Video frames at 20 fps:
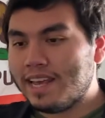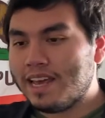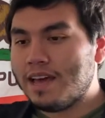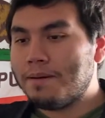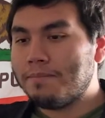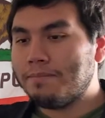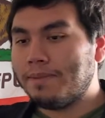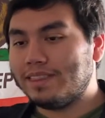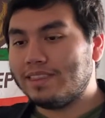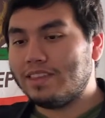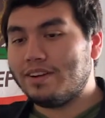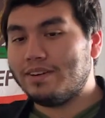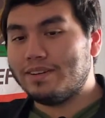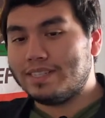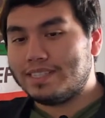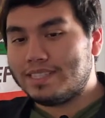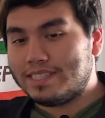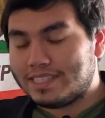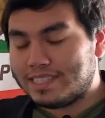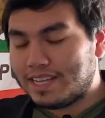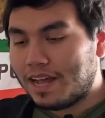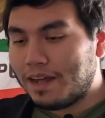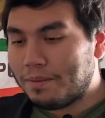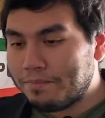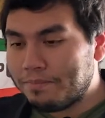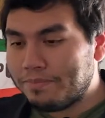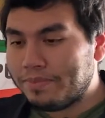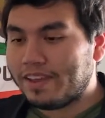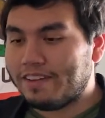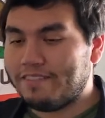but there is some
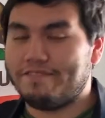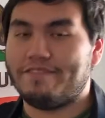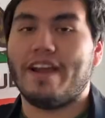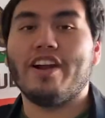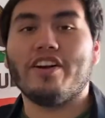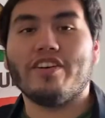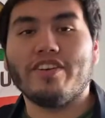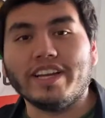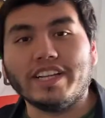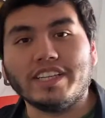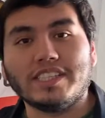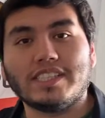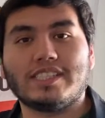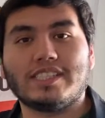variance to